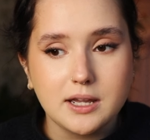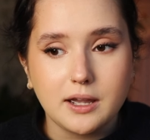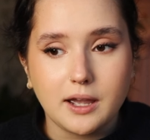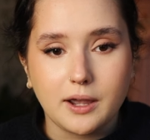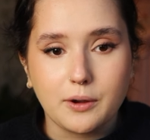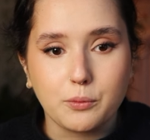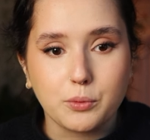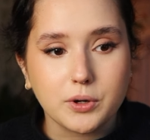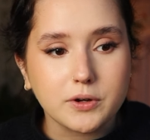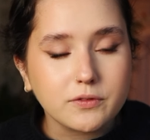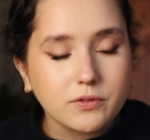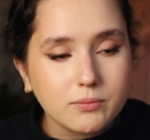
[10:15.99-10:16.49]

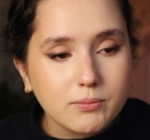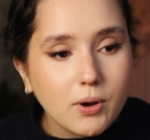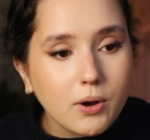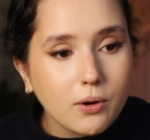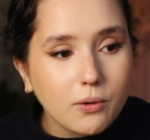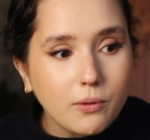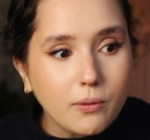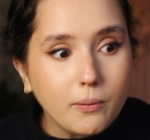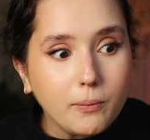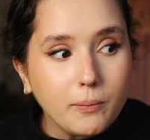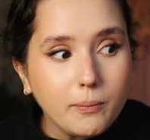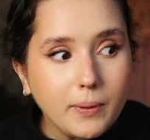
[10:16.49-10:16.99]
I work from
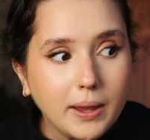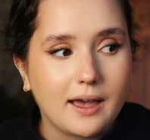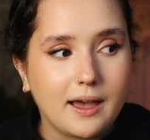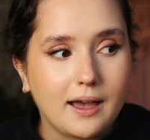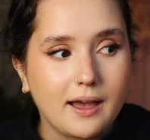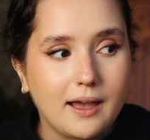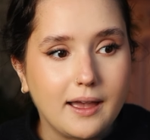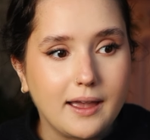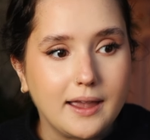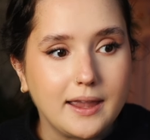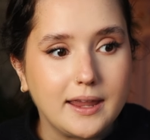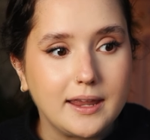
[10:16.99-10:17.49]
home.
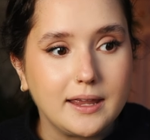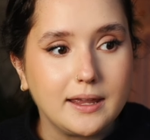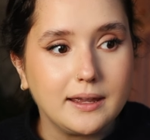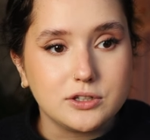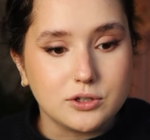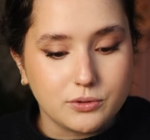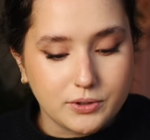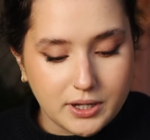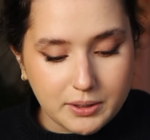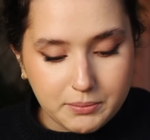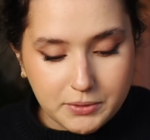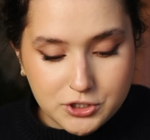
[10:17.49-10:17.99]
I
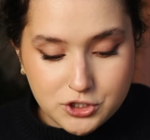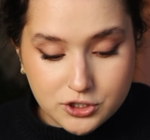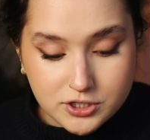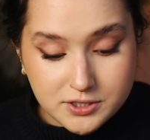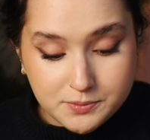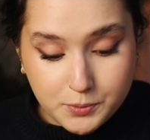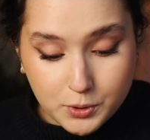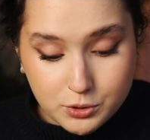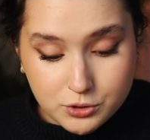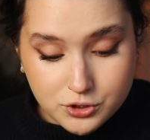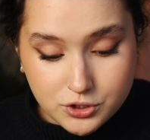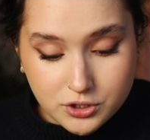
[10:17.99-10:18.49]
don't get much
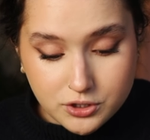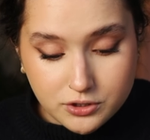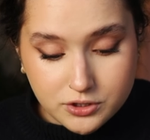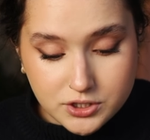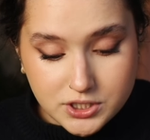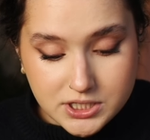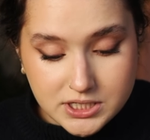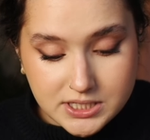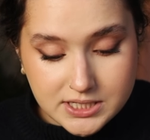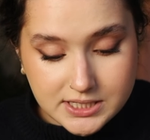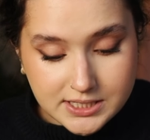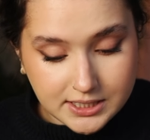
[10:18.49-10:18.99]
exposure
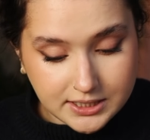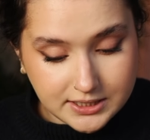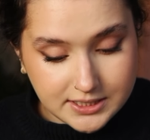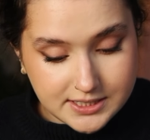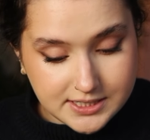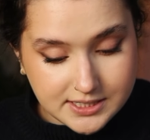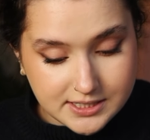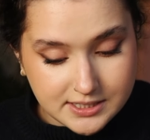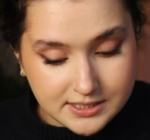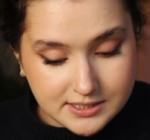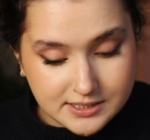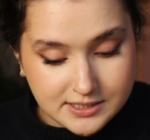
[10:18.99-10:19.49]
to
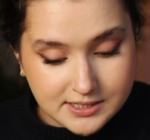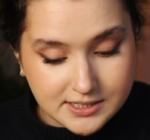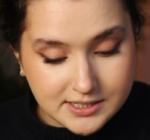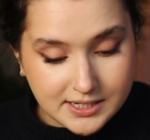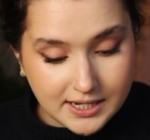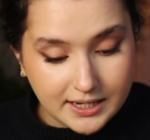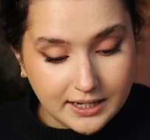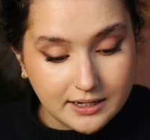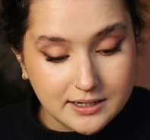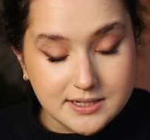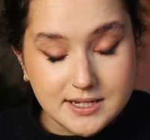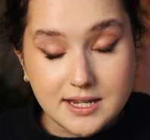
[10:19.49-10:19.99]
sicknesses,
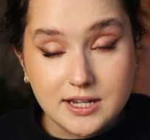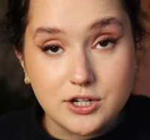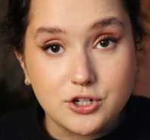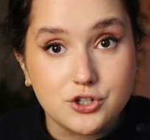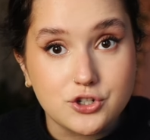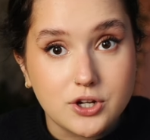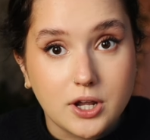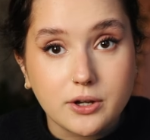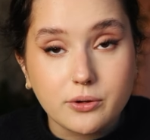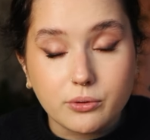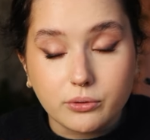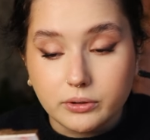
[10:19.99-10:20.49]
and in
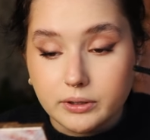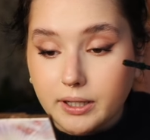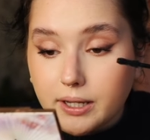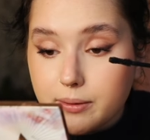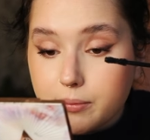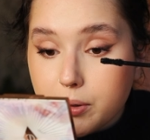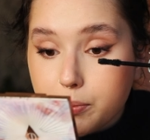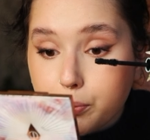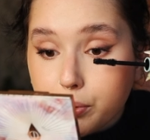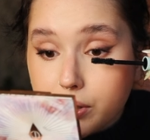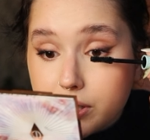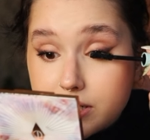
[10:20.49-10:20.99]
general,
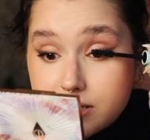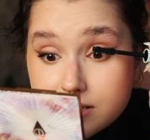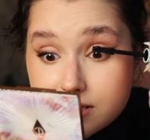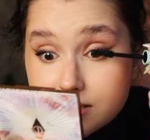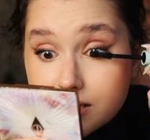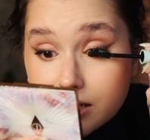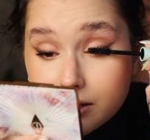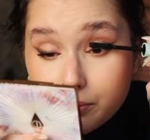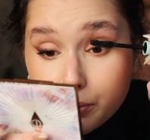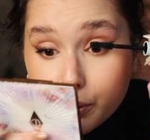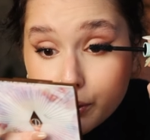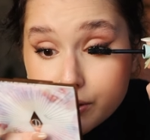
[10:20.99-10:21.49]
I'm a pretty
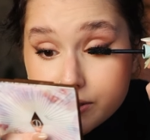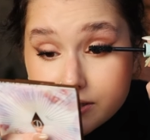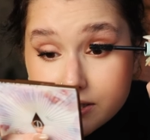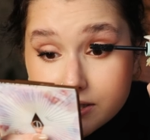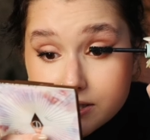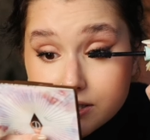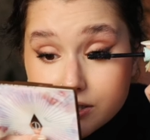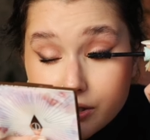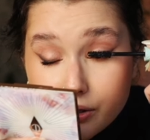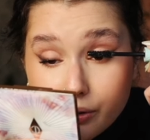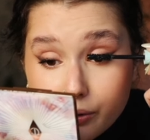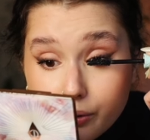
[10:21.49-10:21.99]
sick person.
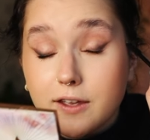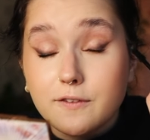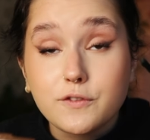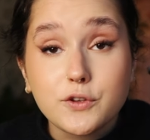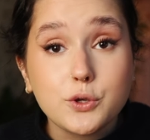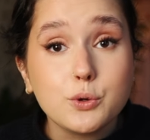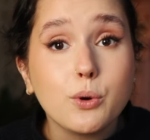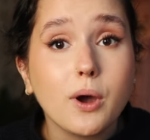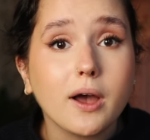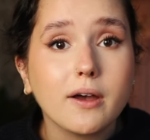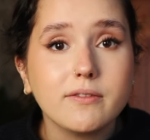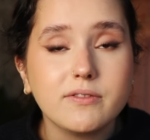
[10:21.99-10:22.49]
So if
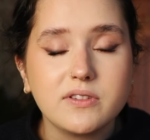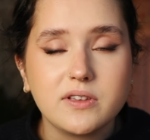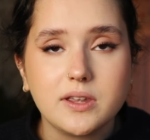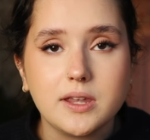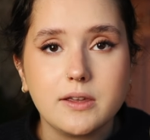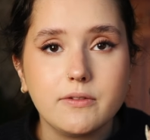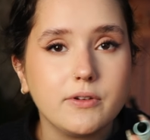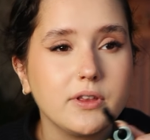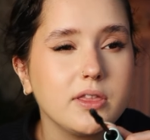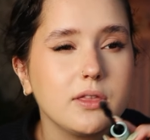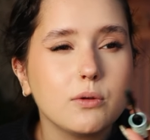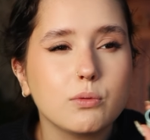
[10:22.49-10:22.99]
you have
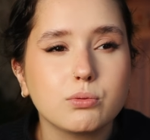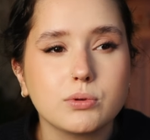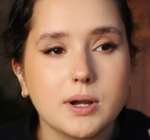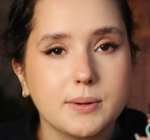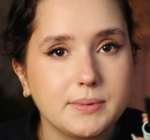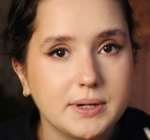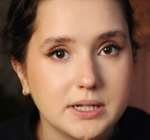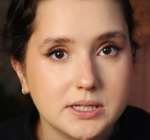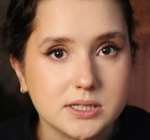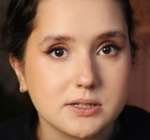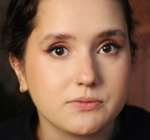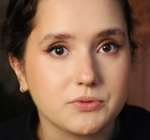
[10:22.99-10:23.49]
even the
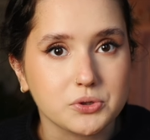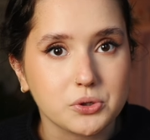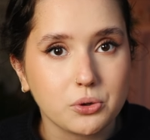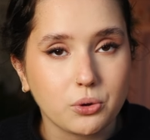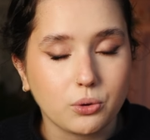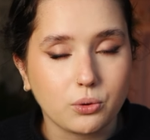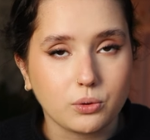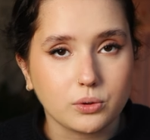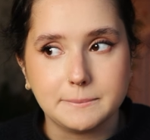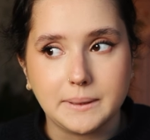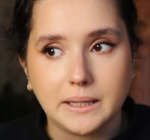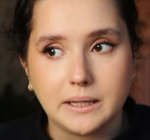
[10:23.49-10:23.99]
remnants of a
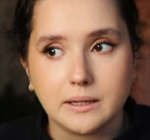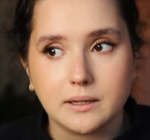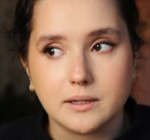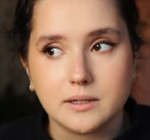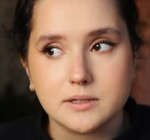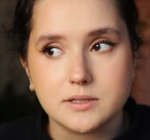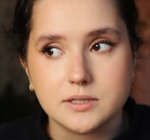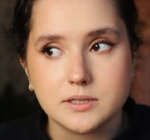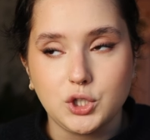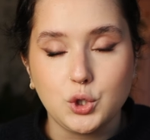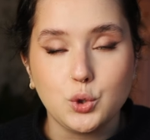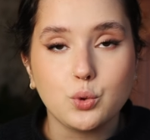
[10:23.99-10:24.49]
cold
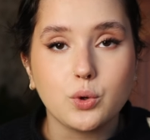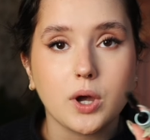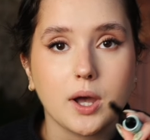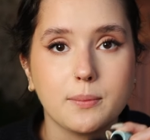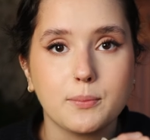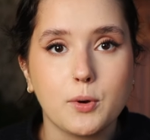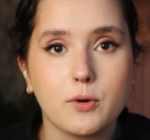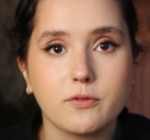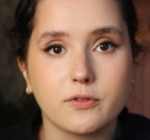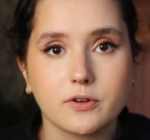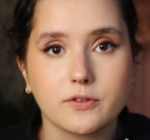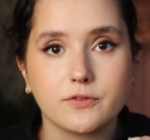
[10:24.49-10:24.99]
and you
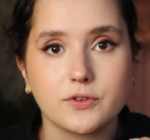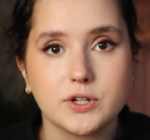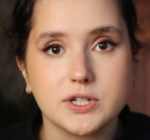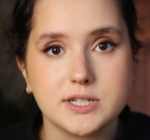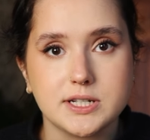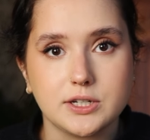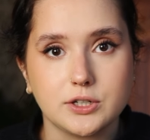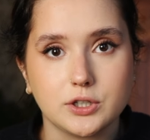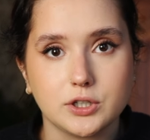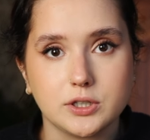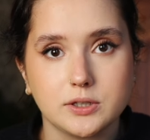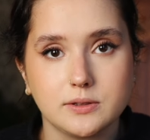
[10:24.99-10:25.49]
come over for
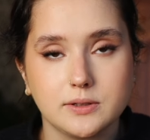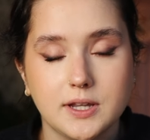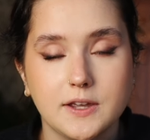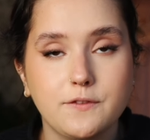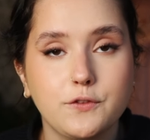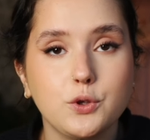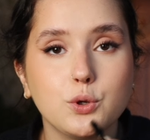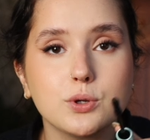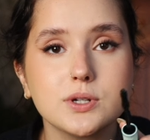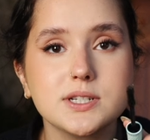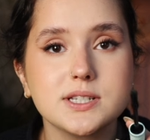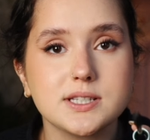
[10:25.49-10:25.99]
dinner,
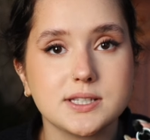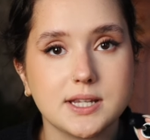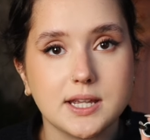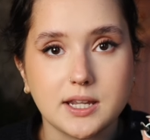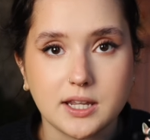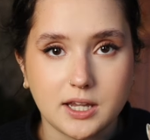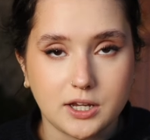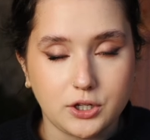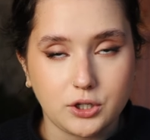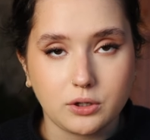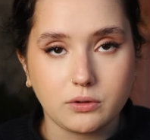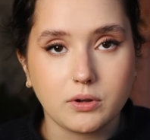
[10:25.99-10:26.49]
if you're
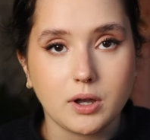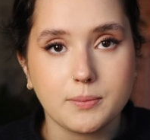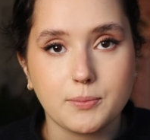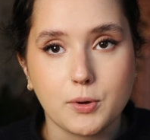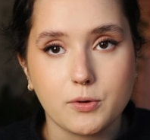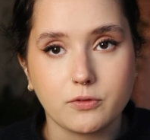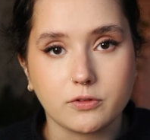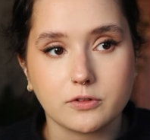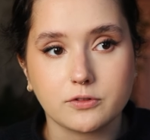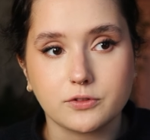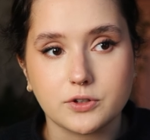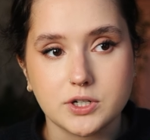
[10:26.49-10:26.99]
sick and you come
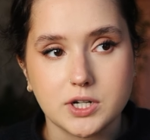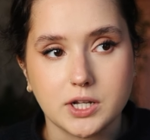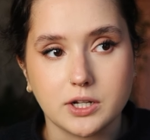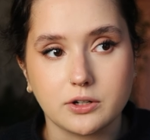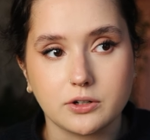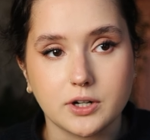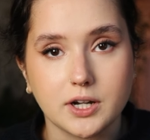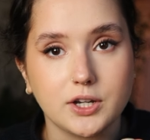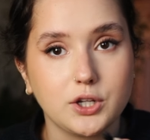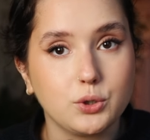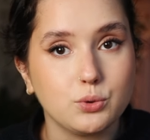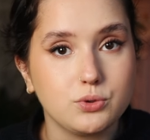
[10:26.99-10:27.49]
over for
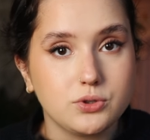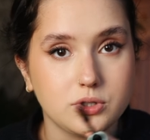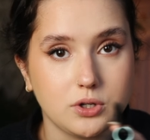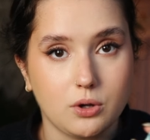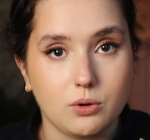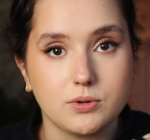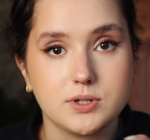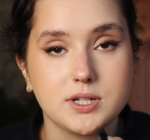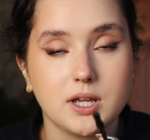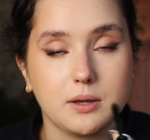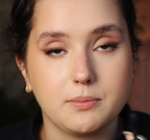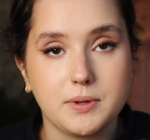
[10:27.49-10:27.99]
dinner and you
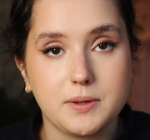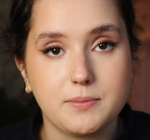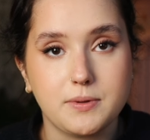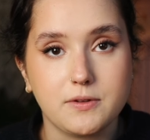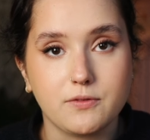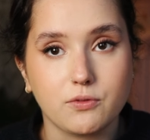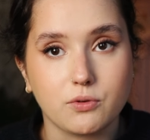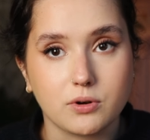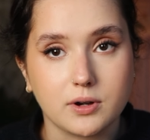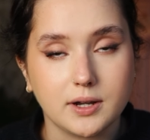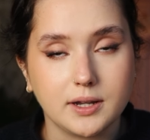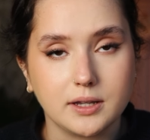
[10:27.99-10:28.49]
don't tell me
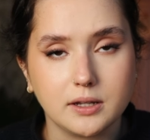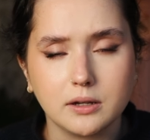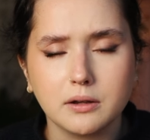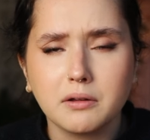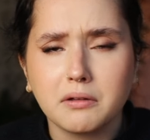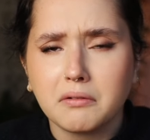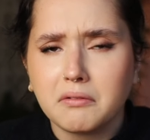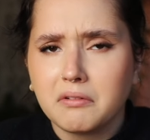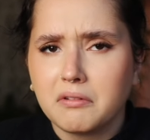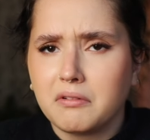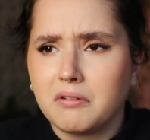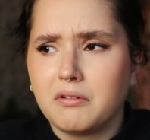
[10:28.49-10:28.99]
beforehand,
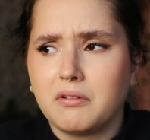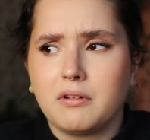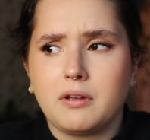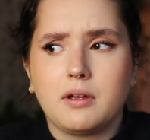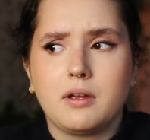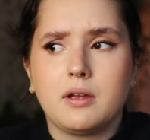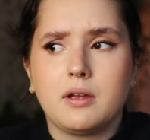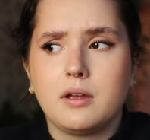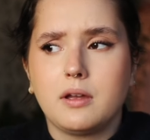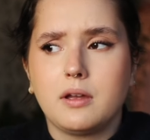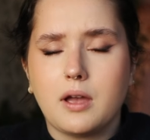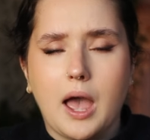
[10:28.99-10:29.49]

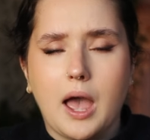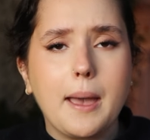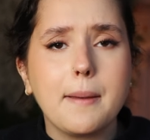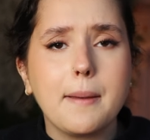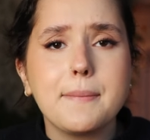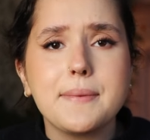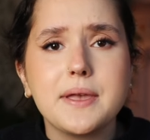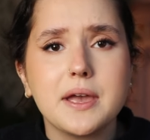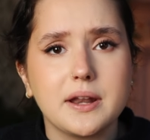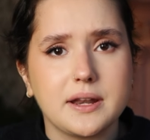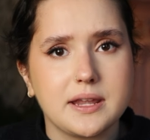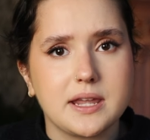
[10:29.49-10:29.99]

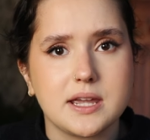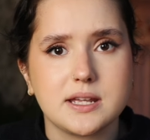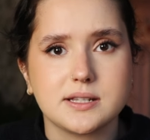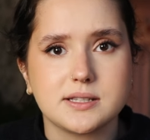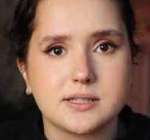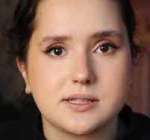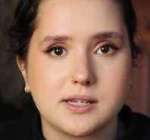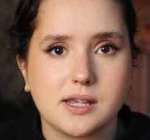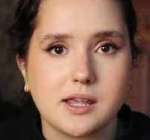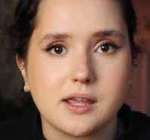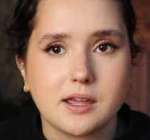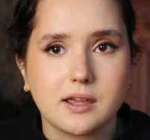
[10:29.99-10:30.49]
I'm gonna get
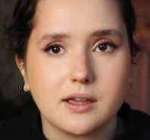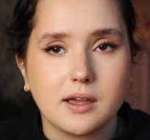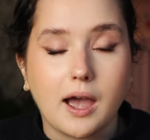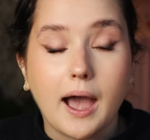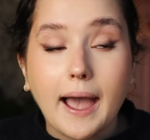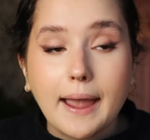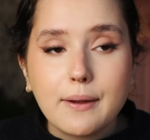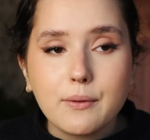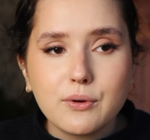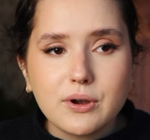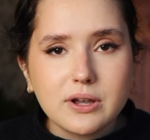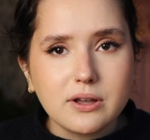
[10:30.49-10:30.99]
sick.
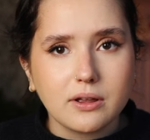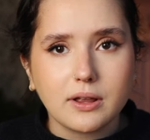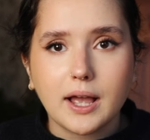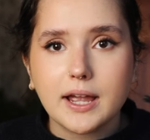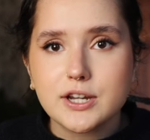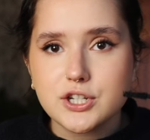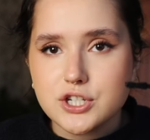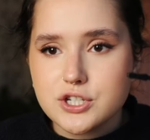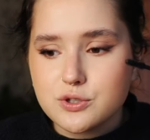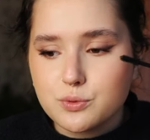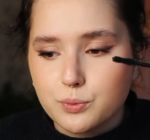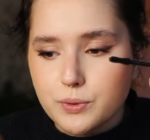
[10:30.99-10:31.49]
I will. I
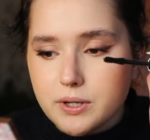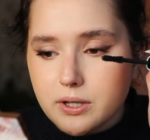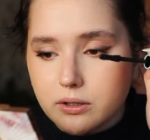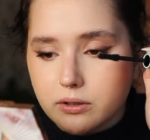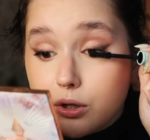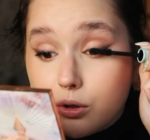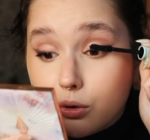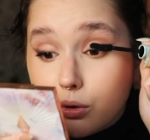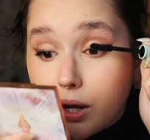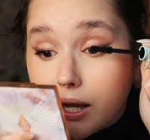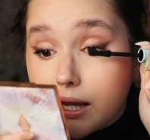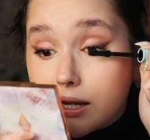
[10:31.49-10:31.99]
just will.
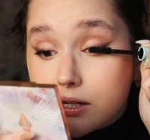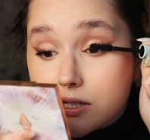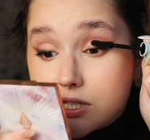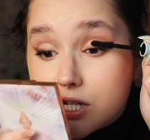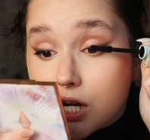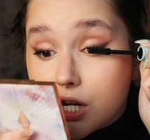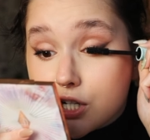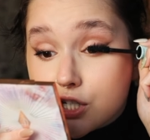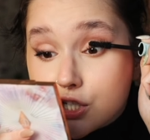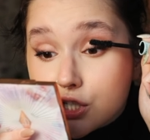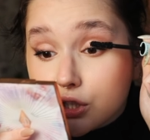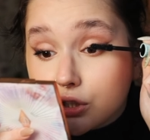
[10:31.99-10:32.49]
You can't
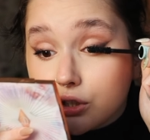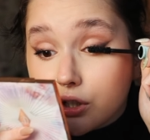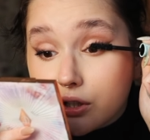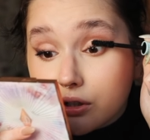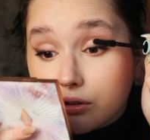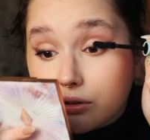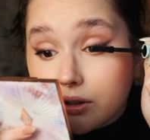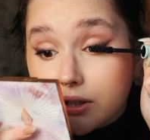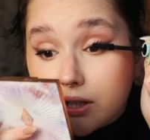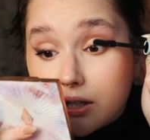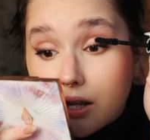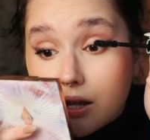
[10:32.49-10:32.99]
touch
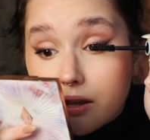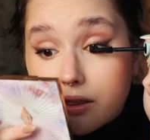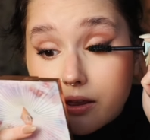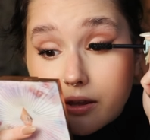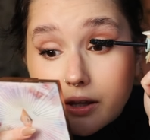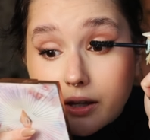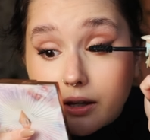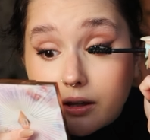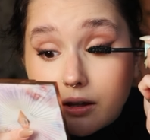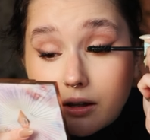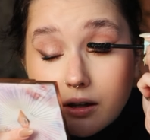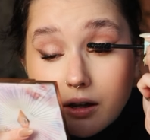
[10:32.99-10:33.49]
literally
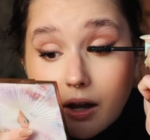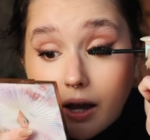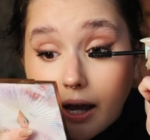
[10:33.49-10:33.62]
nothing.